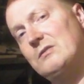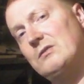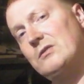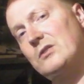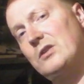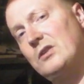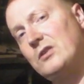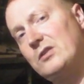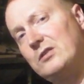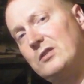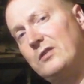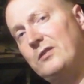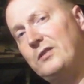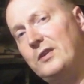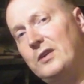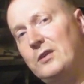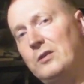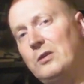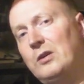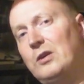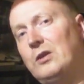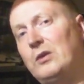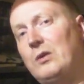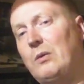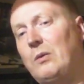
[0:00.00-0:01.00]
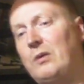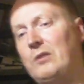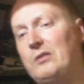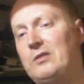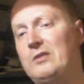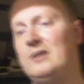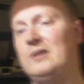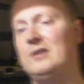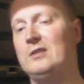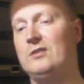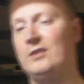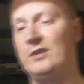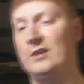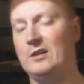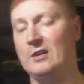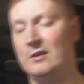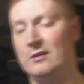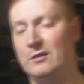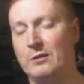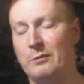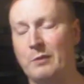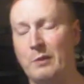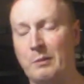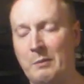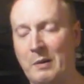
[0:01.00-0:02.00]
those of you who are watching this video
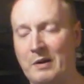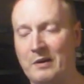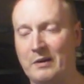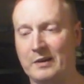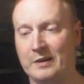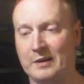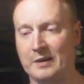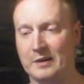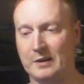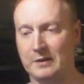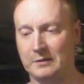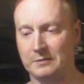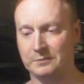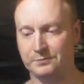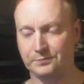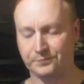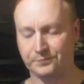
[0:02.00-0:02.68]
from America.